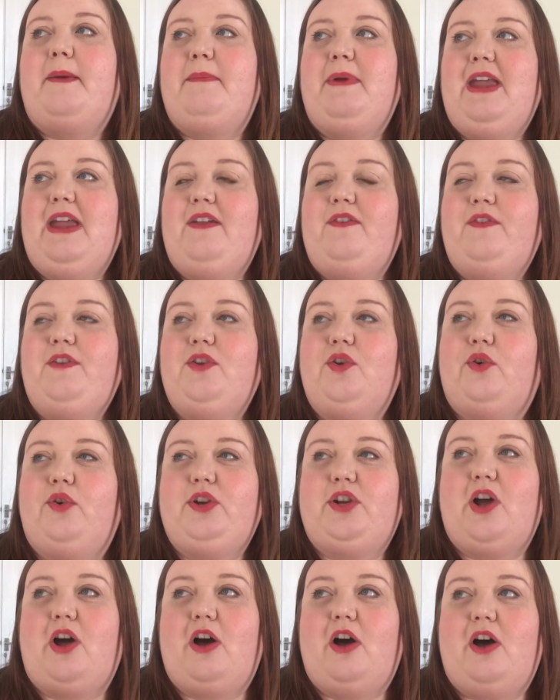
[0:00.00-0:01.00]
If your
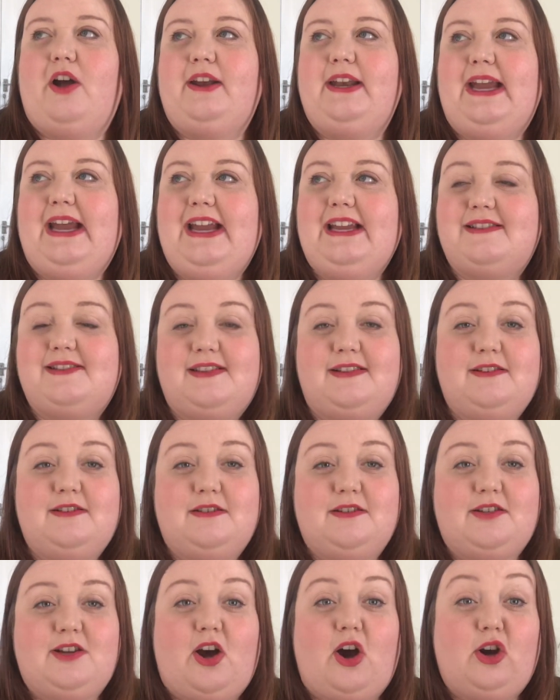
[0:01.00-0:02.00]
yarn
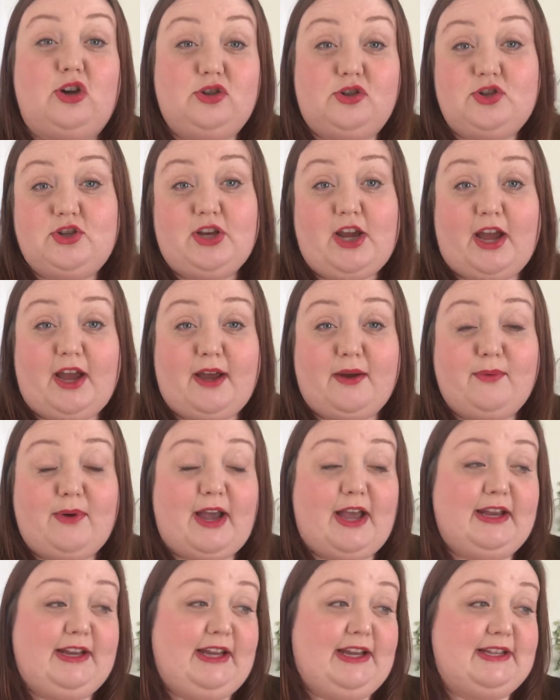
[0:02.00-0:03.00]
isn't on show
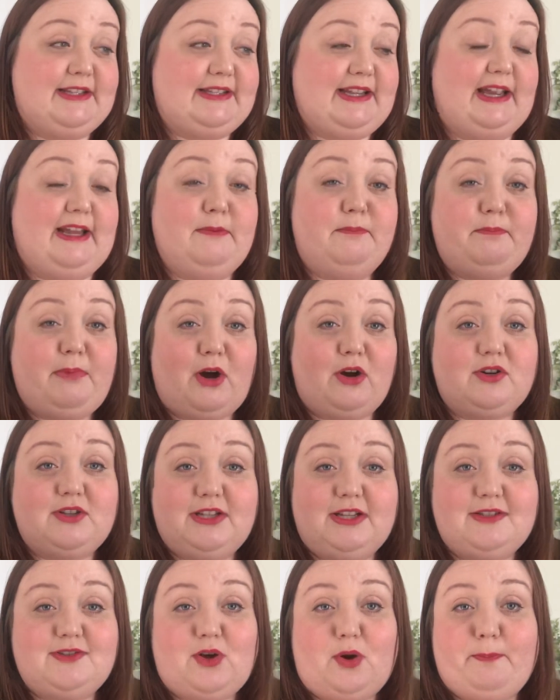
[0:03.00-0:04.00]
and is in
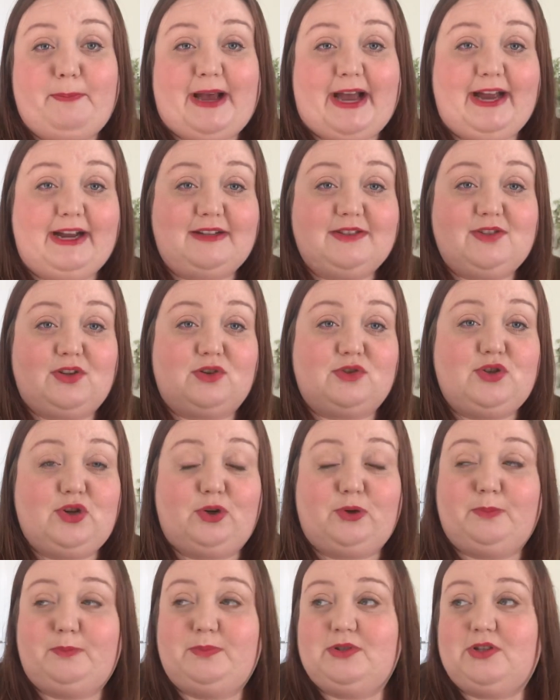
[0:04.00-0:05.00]
boxes or bags or
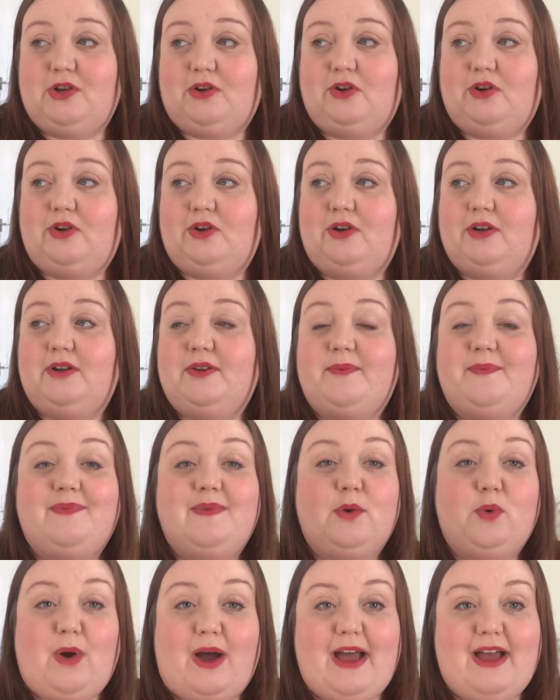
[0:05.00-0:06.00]
tubs or
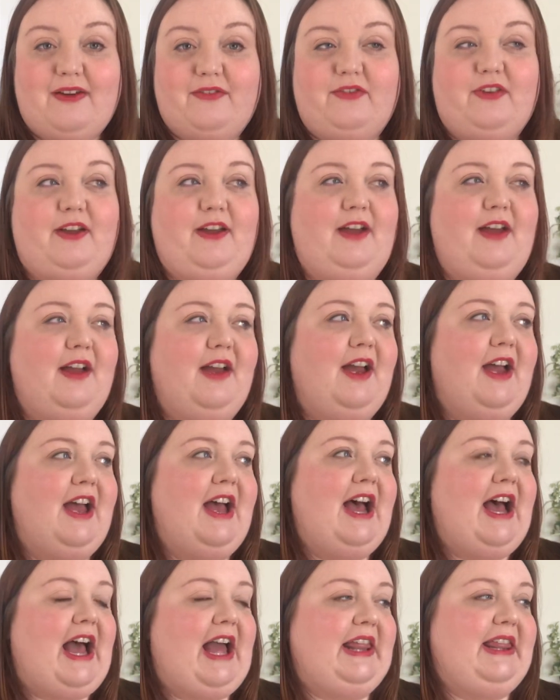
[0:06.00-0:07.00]
whatever,
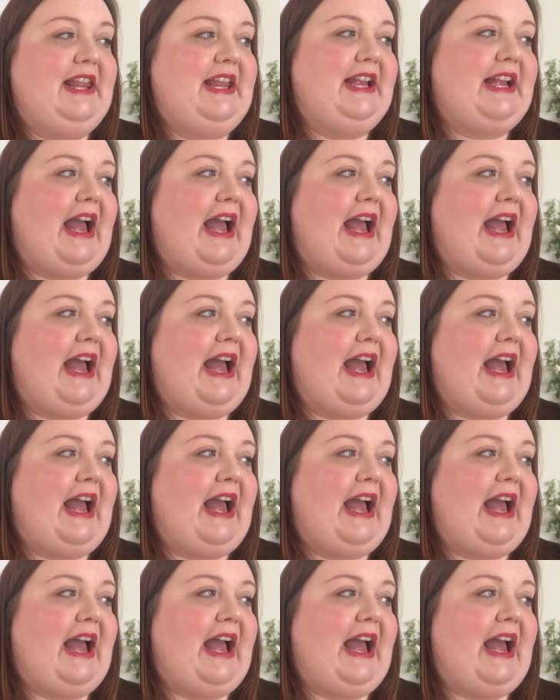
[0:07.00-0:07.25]
I think